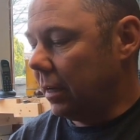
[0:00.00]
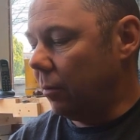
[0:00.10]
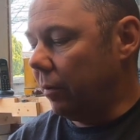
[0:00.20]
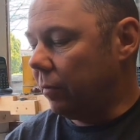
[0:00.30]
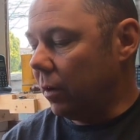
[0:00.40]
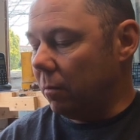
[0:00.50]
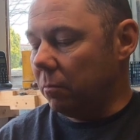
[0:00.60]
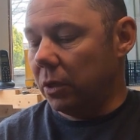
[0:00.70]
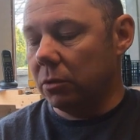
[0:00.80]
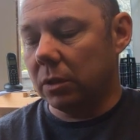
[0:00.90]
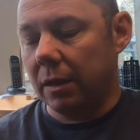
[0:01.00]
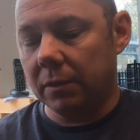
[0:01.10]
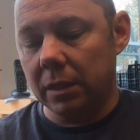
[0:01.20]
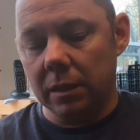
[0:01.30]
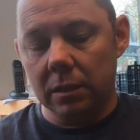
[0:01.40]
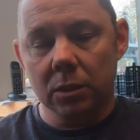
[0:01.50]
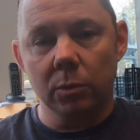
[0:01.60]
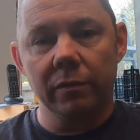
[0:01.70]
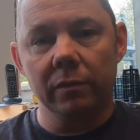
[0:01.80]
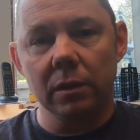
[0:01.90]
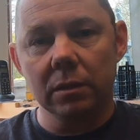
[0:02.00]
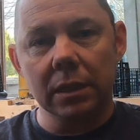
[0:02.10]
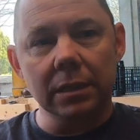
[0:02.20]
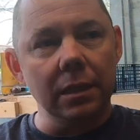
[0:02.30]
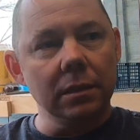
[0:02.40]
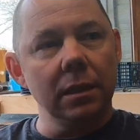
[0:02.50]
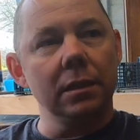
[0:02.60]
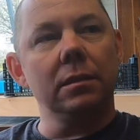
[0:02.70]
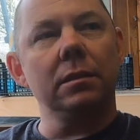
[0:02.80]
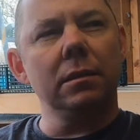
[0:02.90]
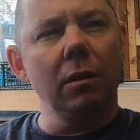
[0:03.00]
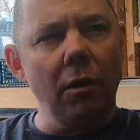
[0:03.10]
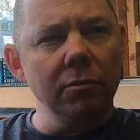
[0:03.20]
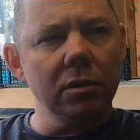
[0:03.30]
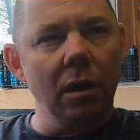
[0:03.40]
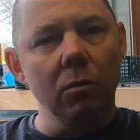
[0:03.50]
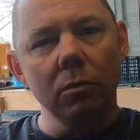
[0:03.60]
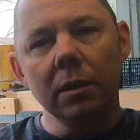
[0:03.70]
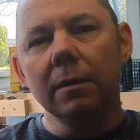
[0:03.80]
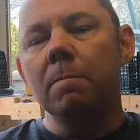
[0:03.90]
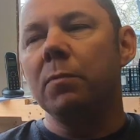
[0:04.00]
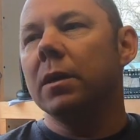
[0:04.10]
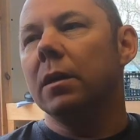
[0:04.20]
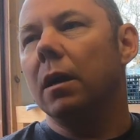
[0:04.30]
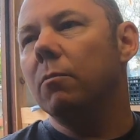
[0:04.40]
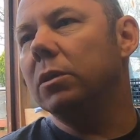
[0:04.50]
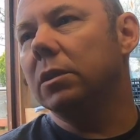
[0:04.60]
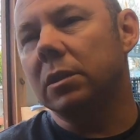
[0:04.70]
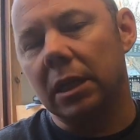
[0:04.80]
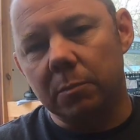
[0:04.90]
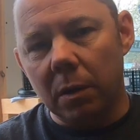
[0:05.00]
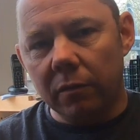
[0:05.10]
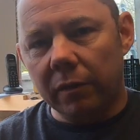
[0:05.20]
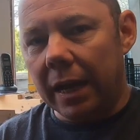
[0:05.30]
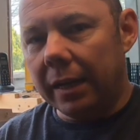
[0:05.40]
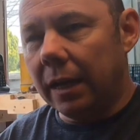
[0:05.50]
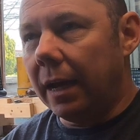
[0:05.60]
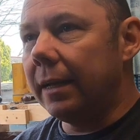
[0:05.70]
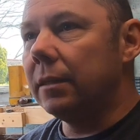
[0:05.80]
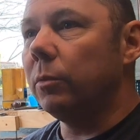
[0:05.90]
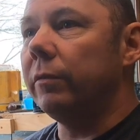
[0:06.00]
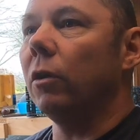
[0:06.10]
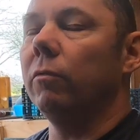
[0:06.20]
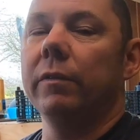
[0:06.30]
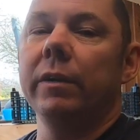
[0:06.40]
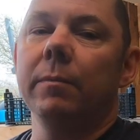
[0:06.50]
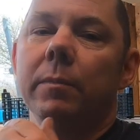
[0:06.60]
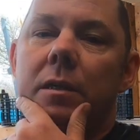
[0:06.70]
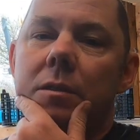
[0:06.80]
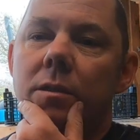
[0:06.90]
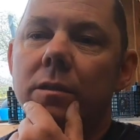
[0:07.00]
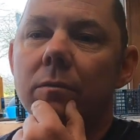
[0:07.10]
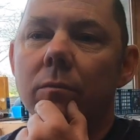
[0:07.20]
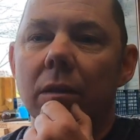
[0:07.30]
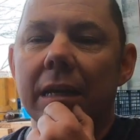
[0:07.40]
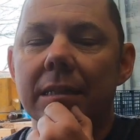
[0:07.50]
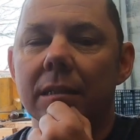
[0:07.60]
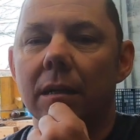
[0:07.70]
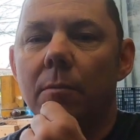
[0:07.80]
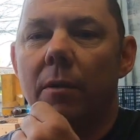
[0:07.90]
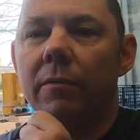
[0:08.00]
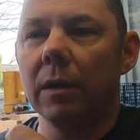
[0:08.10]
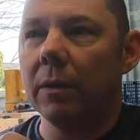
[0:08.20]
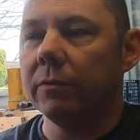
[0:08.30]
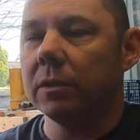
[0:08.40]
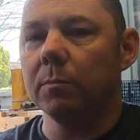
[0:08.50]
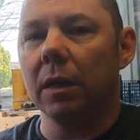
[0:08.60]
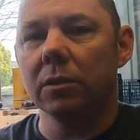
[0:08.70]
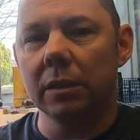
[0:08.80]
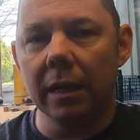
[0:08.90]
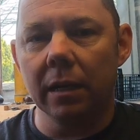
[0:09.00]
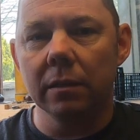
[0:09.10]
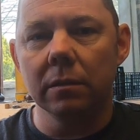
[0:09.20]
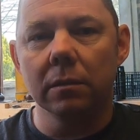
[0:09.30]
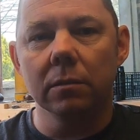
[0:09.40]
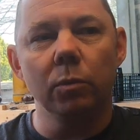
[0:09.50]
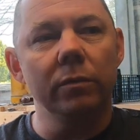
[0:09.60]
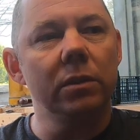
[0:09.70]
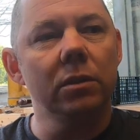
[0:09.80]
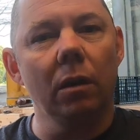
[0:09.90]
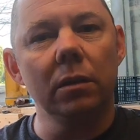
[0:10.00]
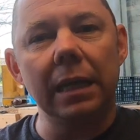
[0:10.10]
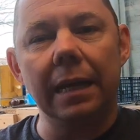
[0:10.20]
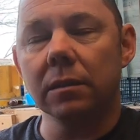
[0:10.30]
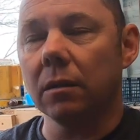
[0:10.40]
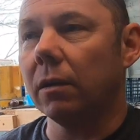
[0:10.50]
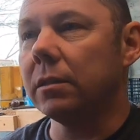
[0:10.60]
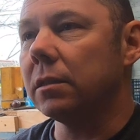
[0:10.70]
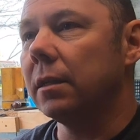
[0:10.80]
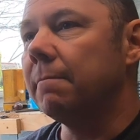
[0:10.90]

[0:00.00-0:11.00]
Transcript: Now we've used to have the Swift 686 lifestyle, which is a 6-berth van, and we've got rid of it because the kids don't come over as much now, and we've decided to downsize.